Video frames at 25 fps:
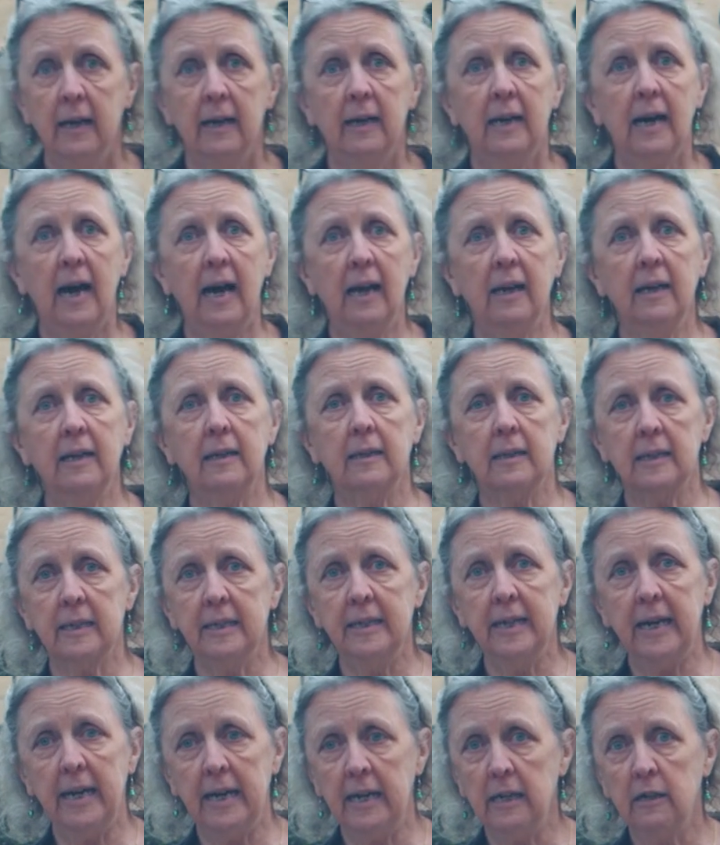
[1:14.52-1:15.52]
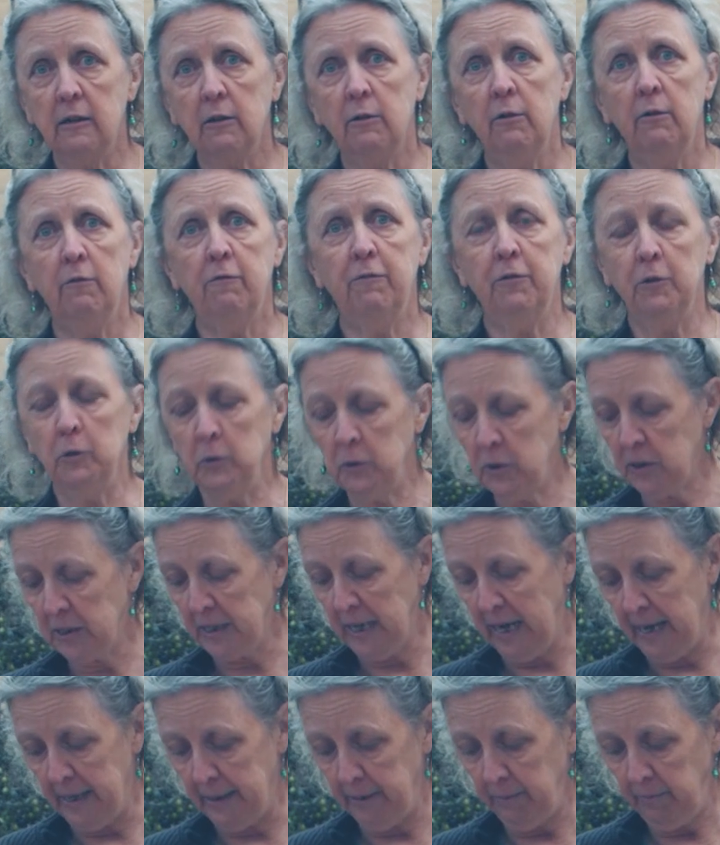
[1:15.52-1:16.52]
Garlics need full
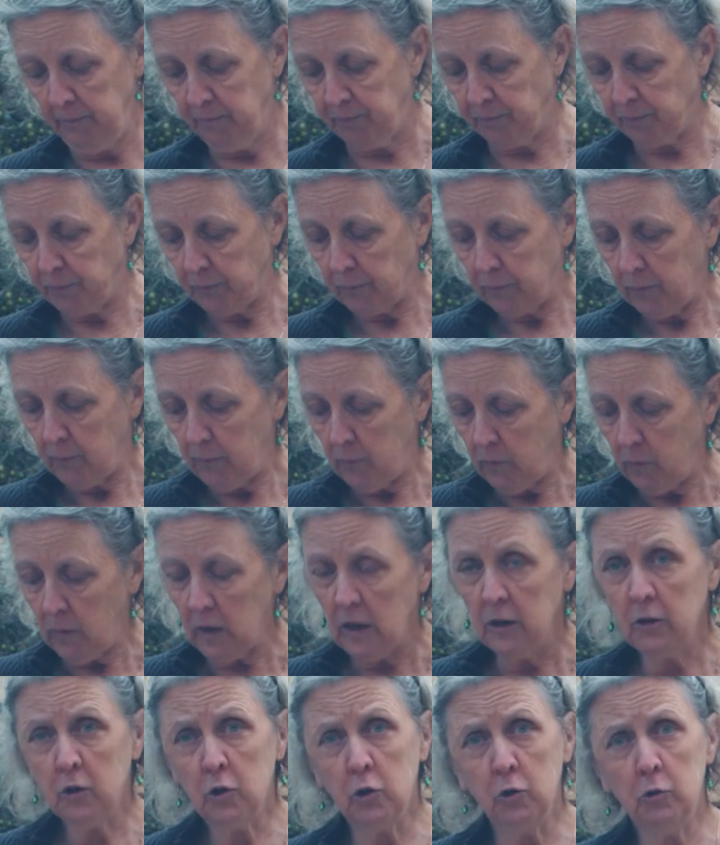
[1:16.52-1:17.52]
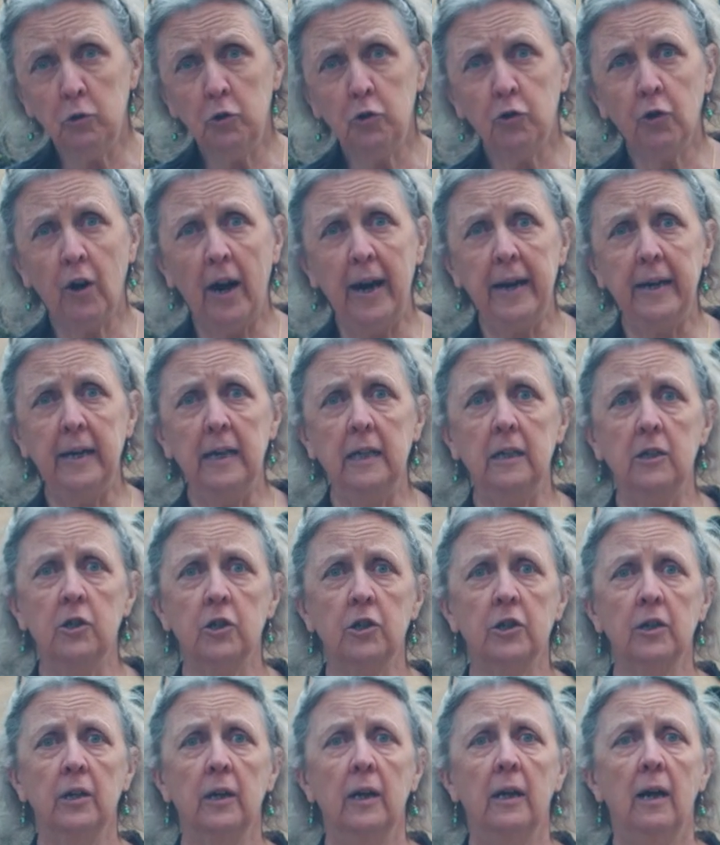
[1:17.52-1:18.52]
sun, good
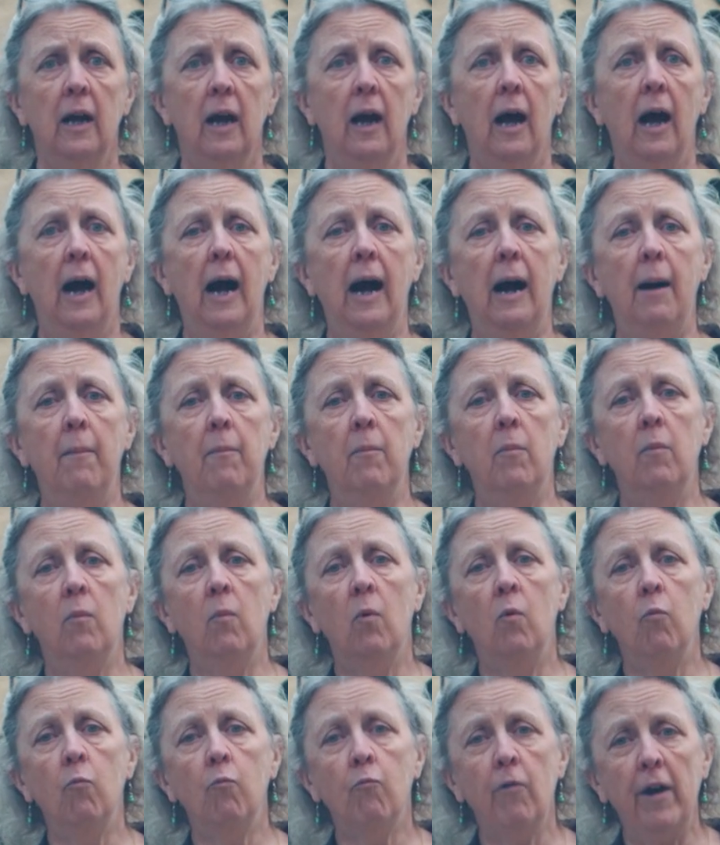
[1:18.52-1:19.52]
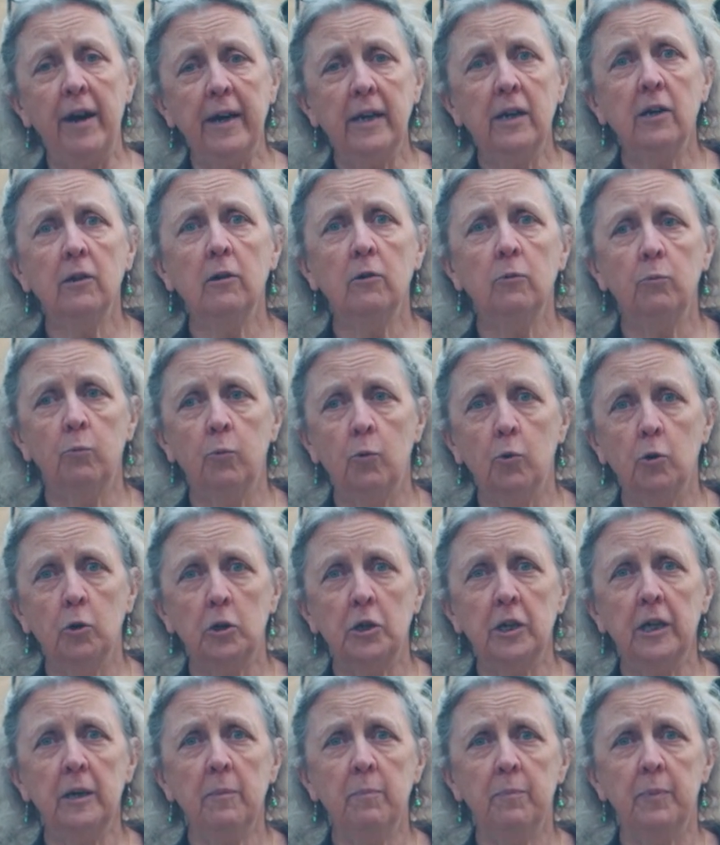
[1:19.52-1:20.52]
drainage, regular
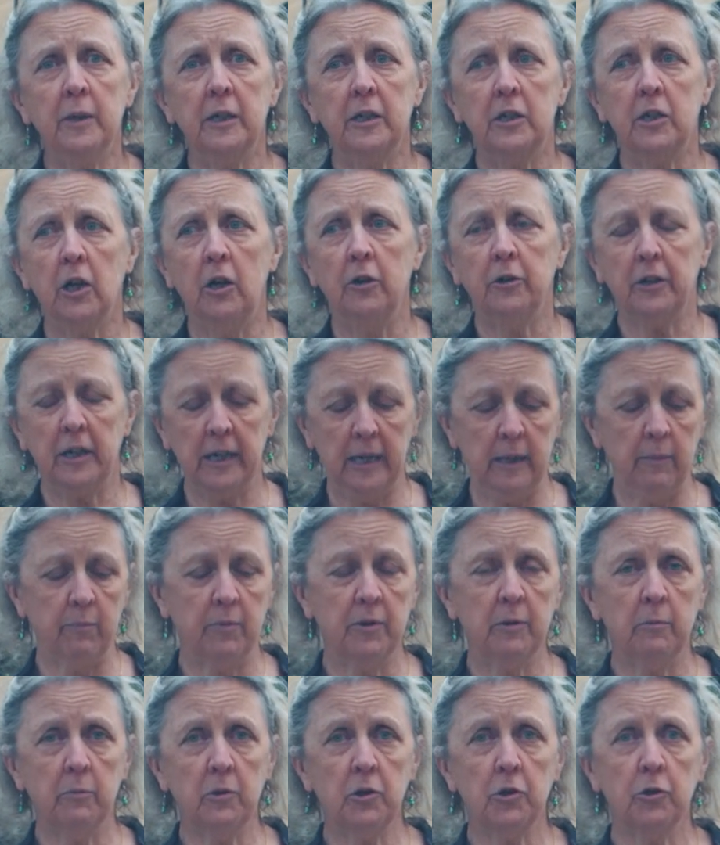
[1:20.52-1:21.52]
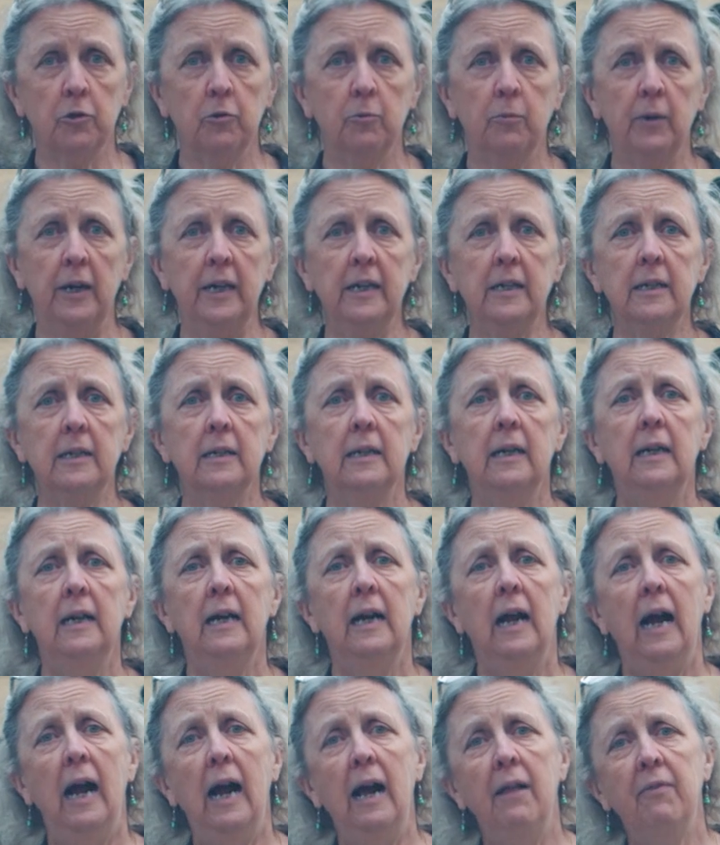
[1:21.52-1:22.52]
water, but don't keep them too wet,
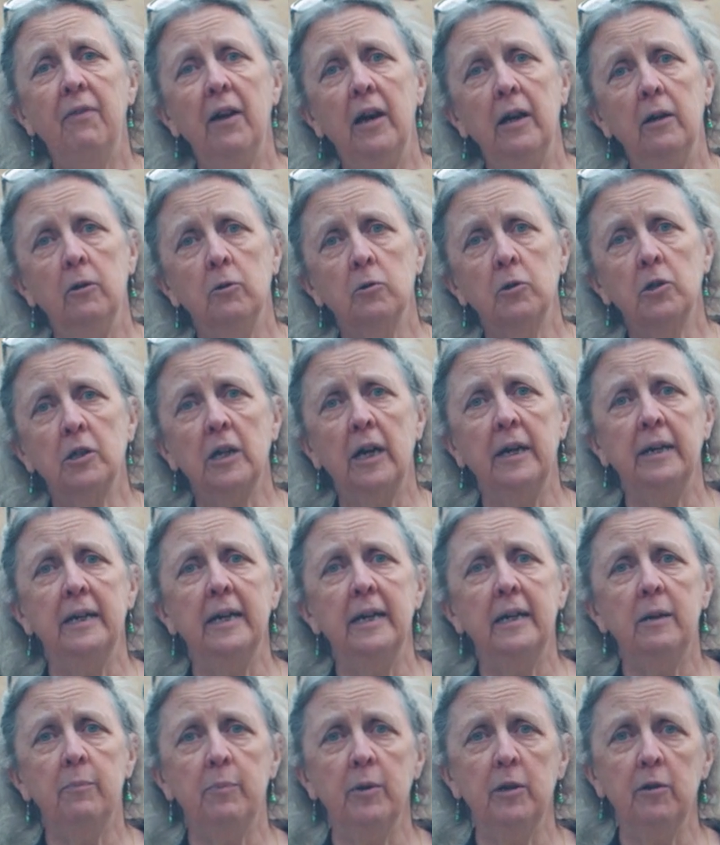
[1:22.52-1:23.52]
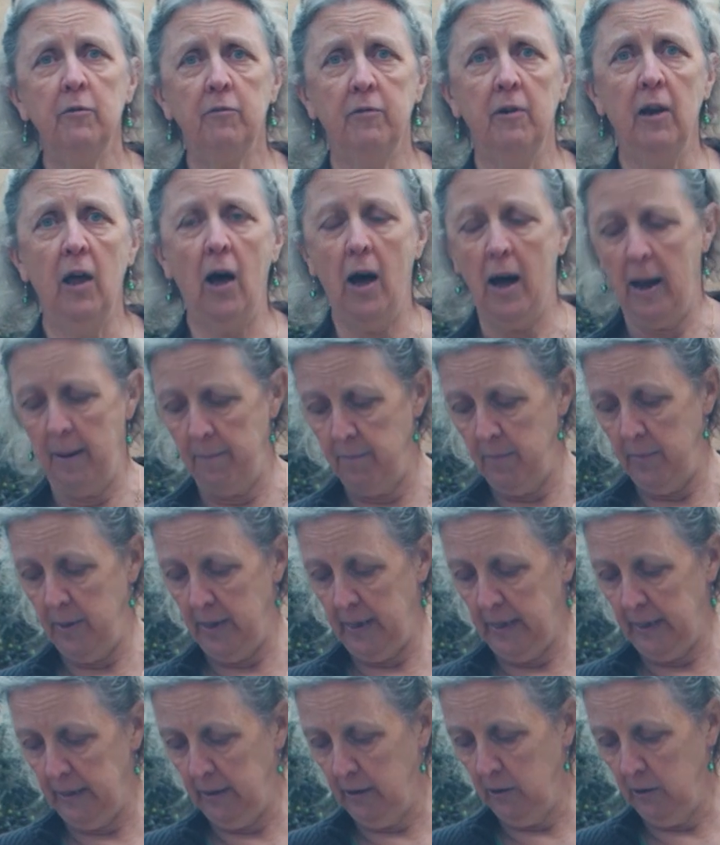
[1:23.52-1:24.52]
and they also need a bit of lime in